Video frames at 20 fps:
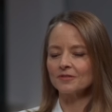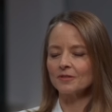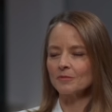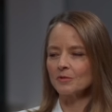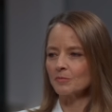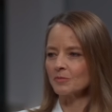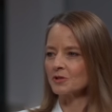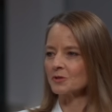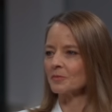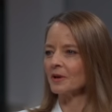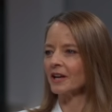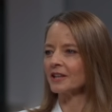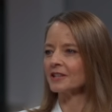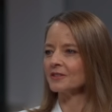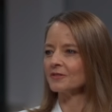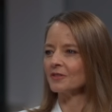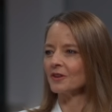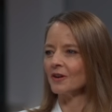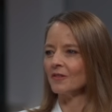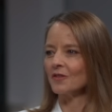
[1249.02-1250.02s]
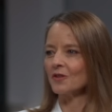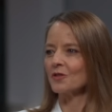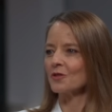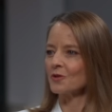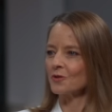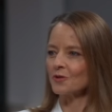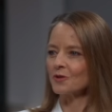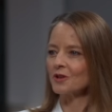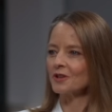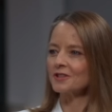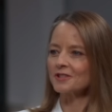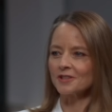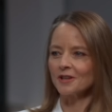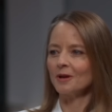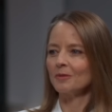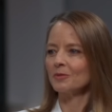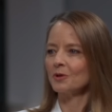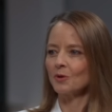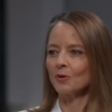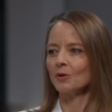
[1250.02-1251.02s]
from the perspective of a
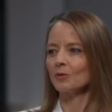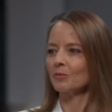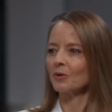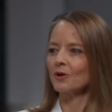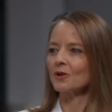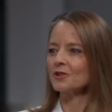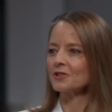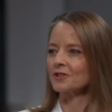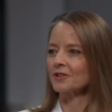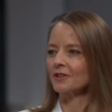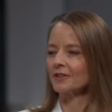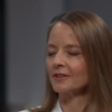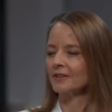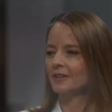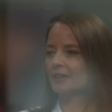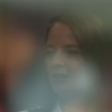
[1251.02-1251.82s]
30-some-year-old person